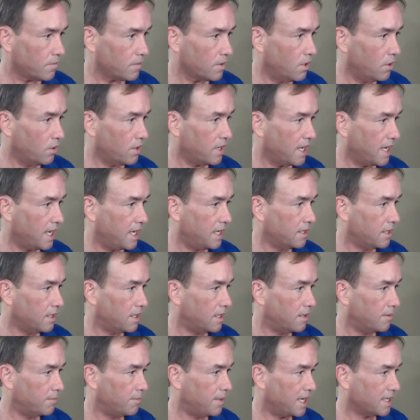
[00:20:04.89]
Okay,
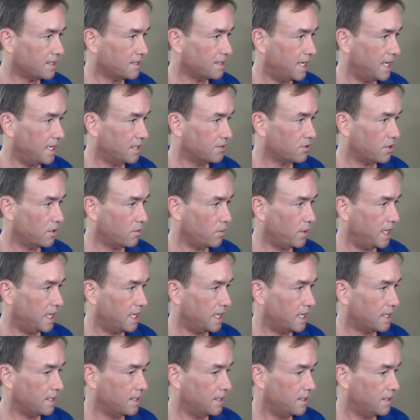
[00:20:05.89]
back to Android
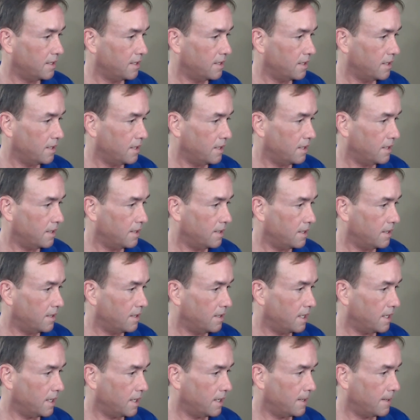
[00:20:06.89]
Week.
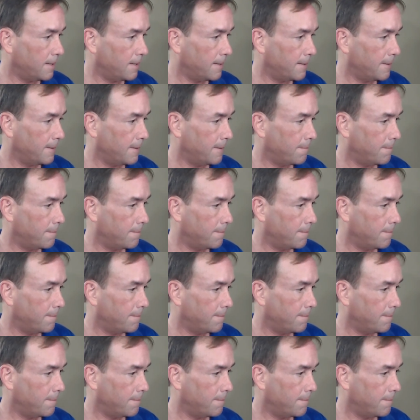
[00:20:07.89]
Are